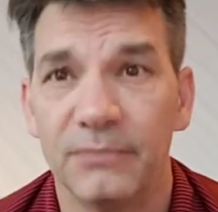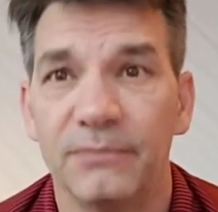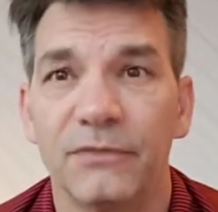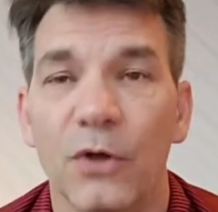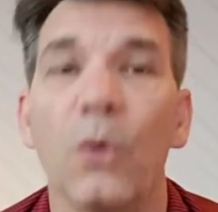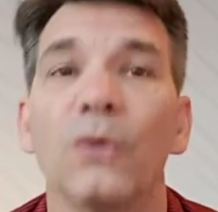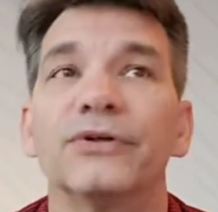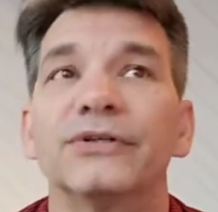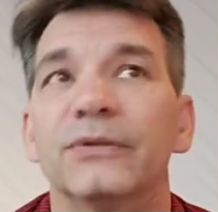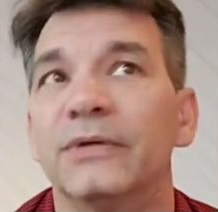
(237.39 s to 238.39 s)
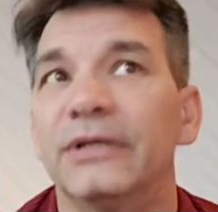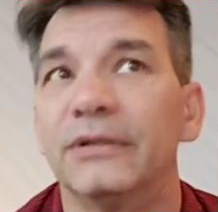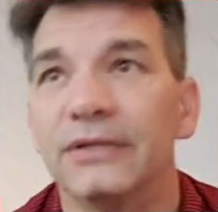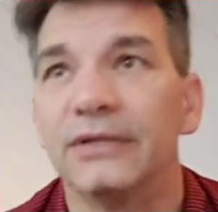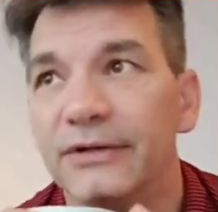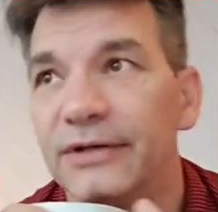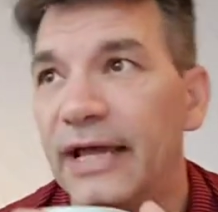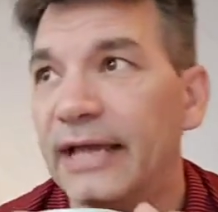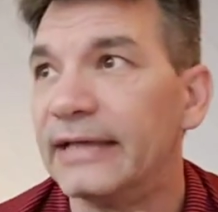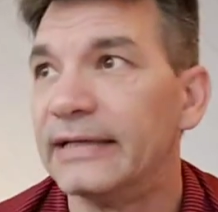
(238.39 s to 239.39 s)
holder to the window the other
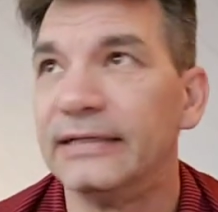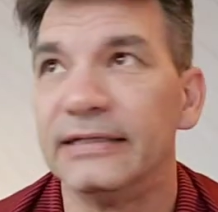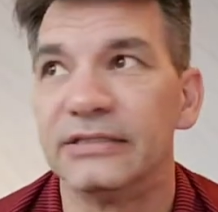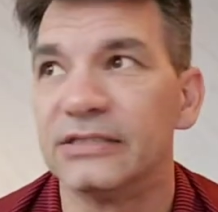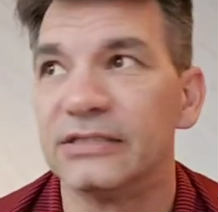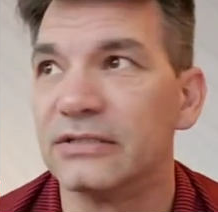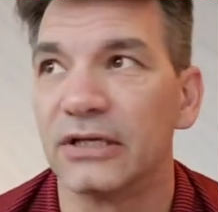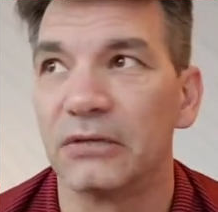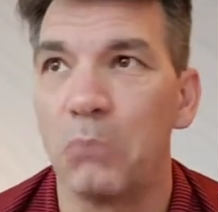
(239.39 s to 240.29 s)
day, and it just like